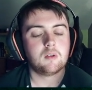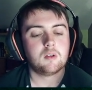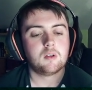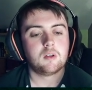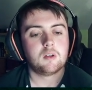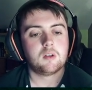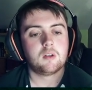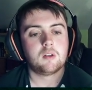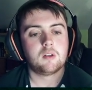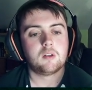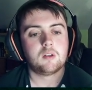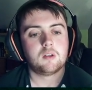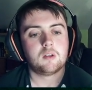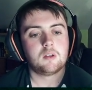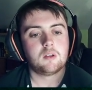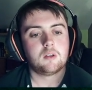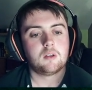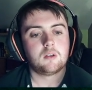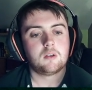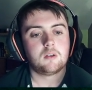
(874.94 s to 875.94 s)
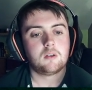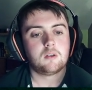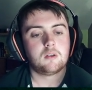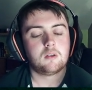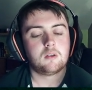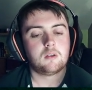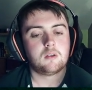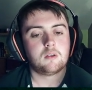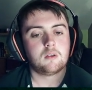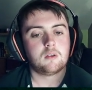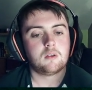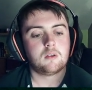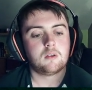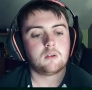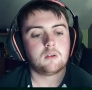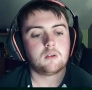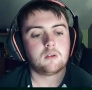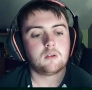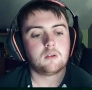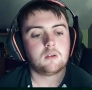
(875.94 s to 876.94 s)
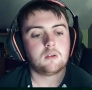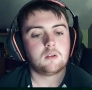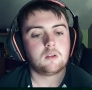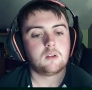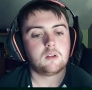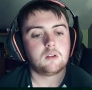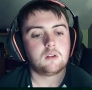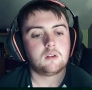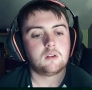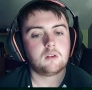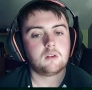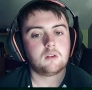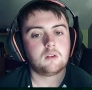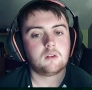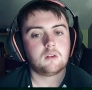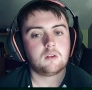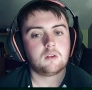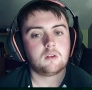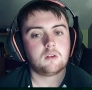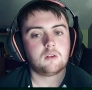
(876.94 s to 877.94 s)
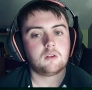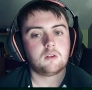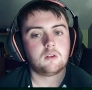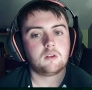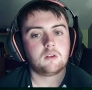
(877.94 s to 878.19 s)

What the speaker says: (no one is talking)